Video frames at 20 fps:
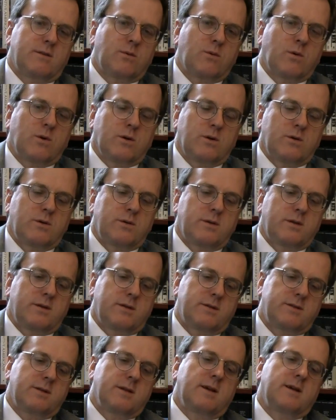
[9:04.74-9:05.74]
the world
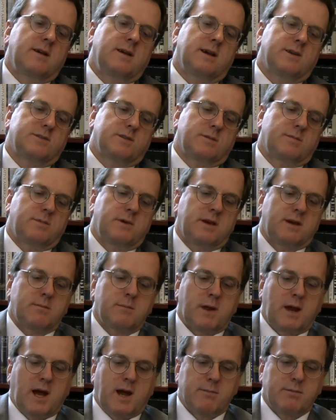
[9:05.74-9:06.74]
as a big
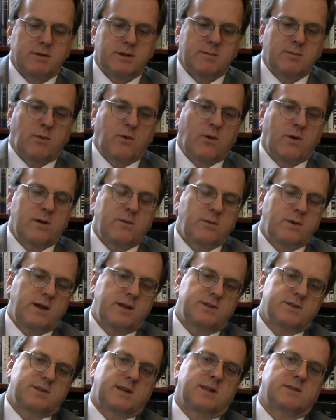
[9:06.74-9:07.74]
monopoly board where he
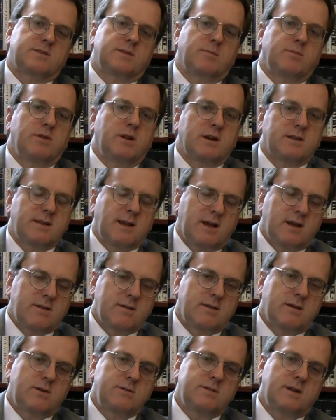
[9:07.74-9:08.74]
just gets to plunk
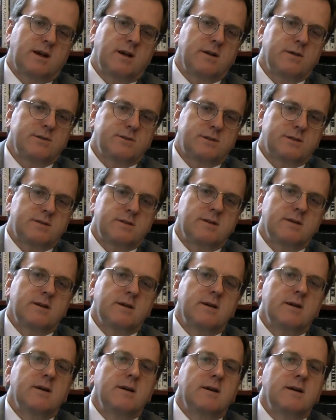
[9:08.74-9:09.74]
down hotels and
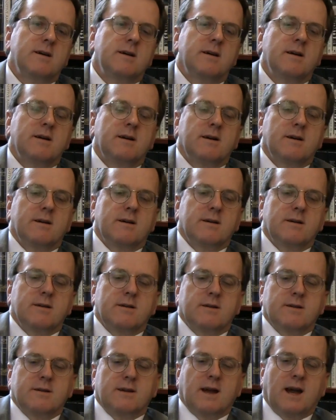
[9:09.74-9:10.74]

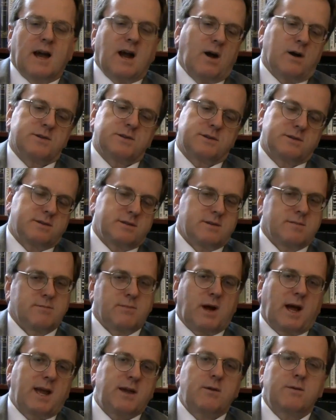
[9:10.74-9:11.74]
houses and
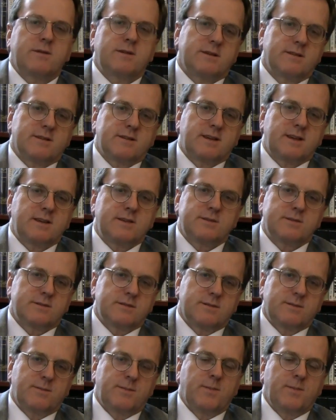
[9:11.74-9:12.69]
buy utilities.